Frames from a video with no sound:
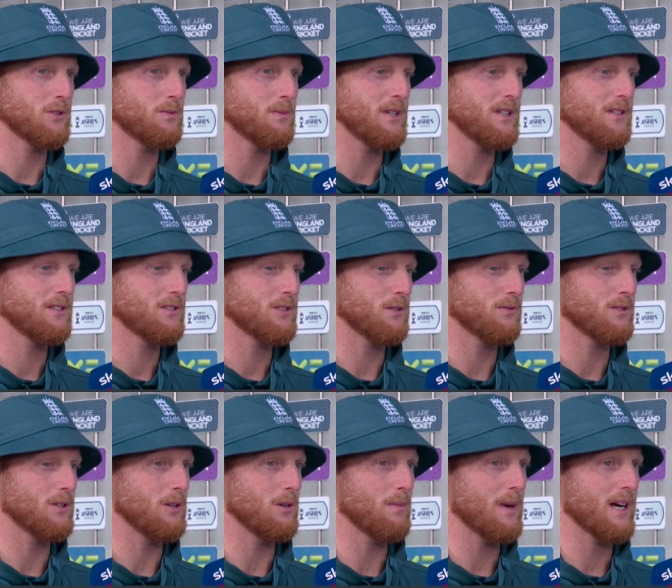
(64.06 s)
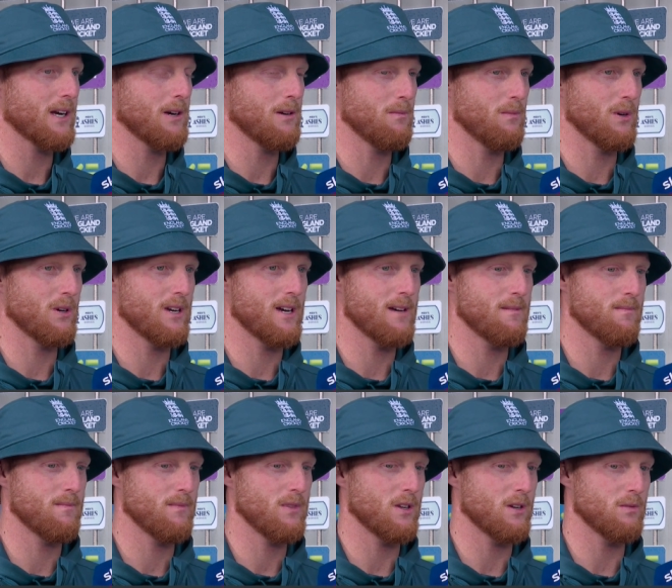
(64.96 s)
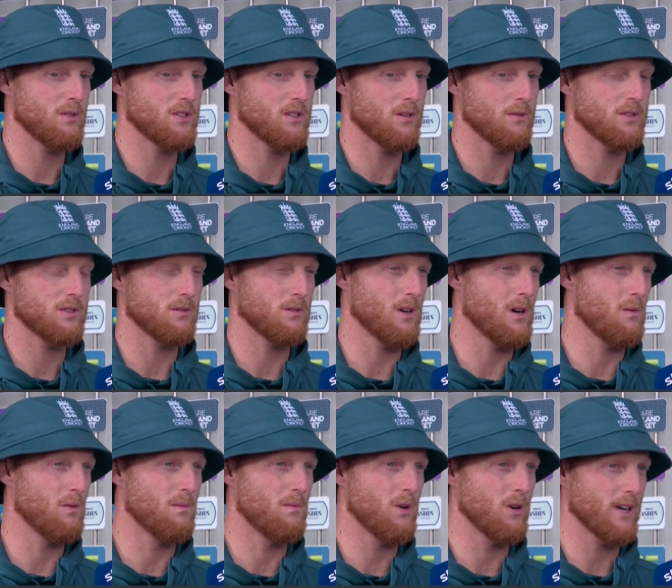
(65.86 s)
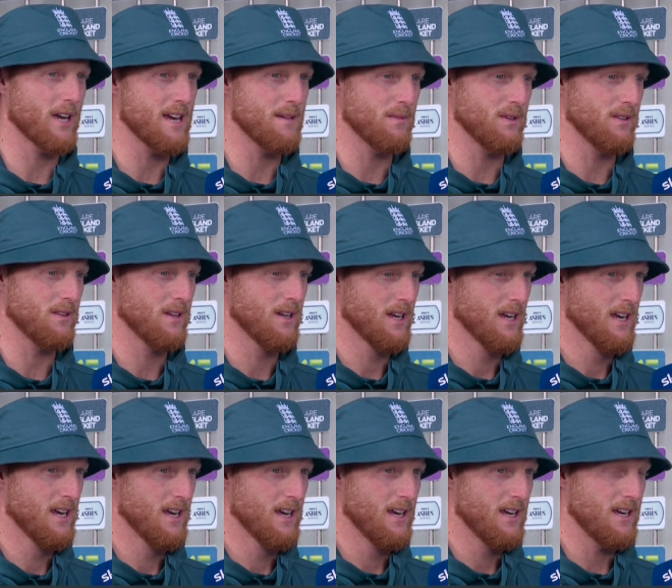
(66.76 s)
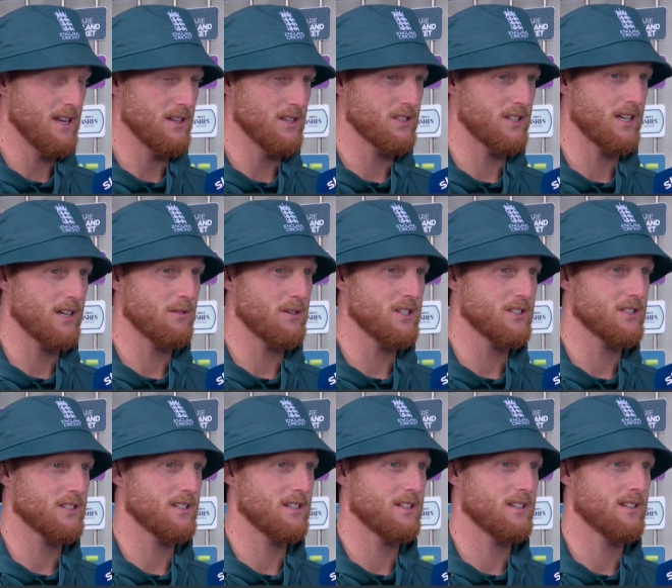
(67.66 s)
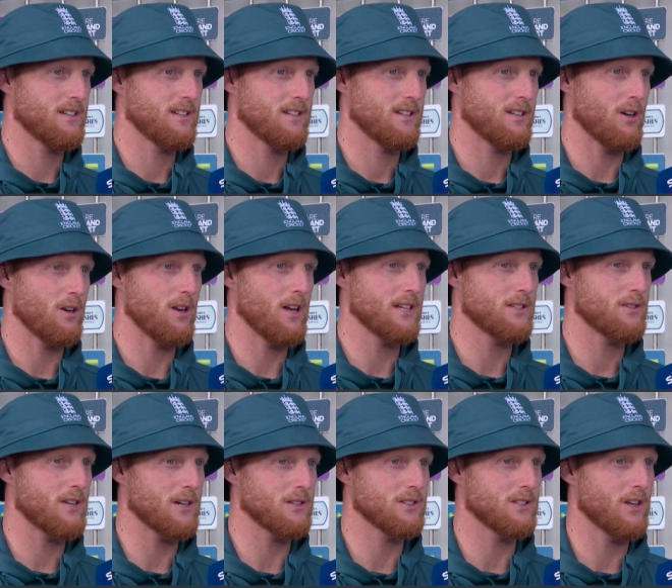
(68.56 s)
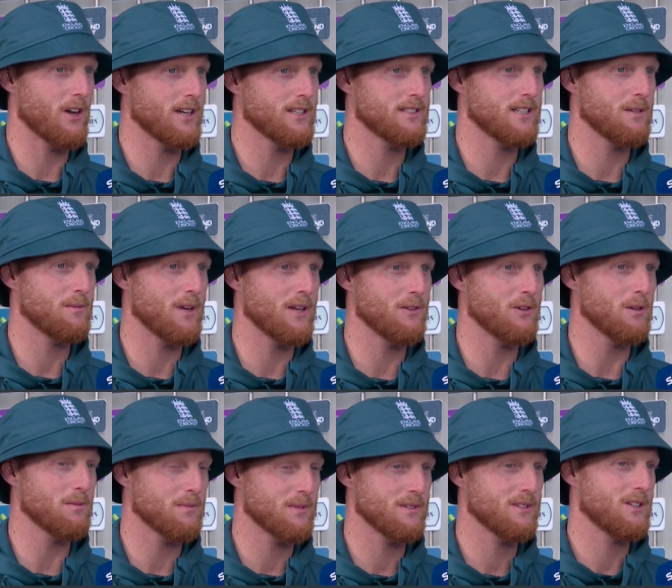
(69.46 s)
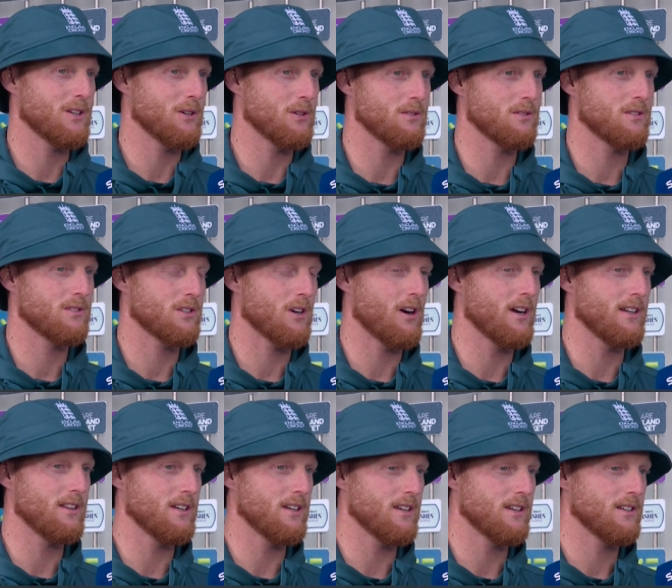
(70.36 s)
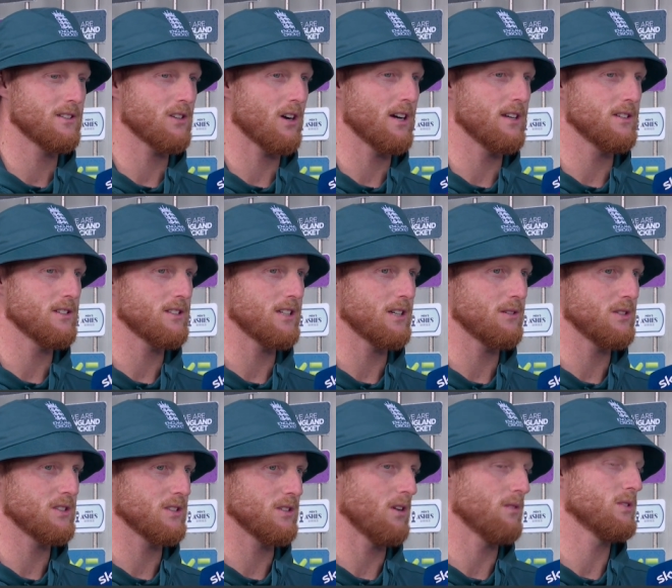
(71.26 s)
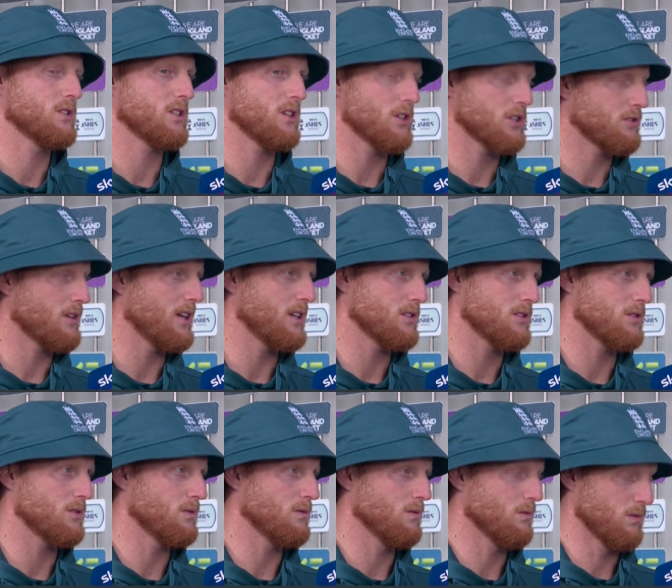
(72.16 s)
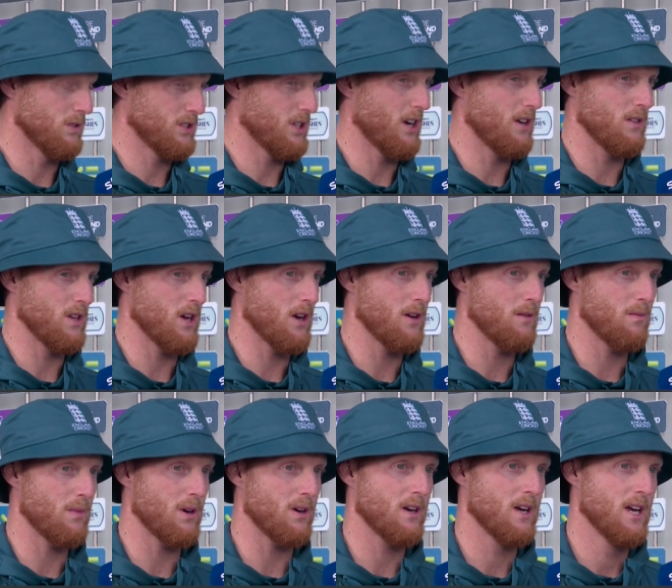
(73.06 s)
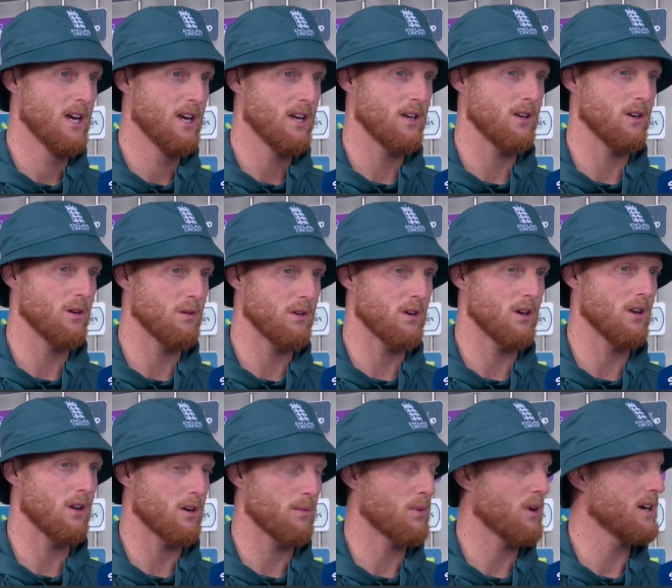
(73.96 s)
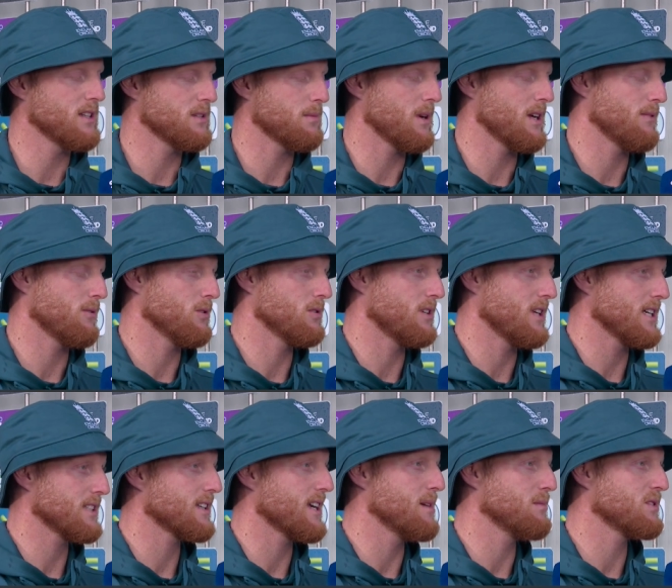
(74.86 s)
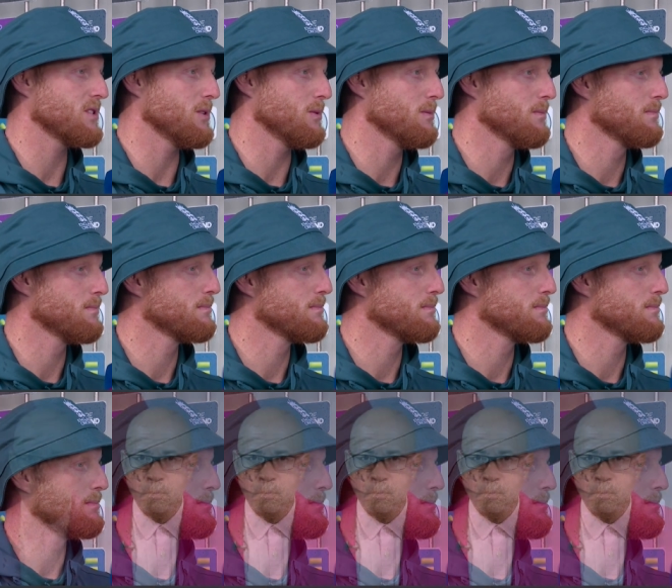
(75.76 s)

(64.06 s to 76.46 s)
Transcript: of just be tough to look back on. But um, you know, we know we still got one more game in, in the series, and you know, like 2019, we ended up you know tying the tying the series, and obviously Australia still returned the urn. But you know, we've got a lot of pride to play for in the next game still.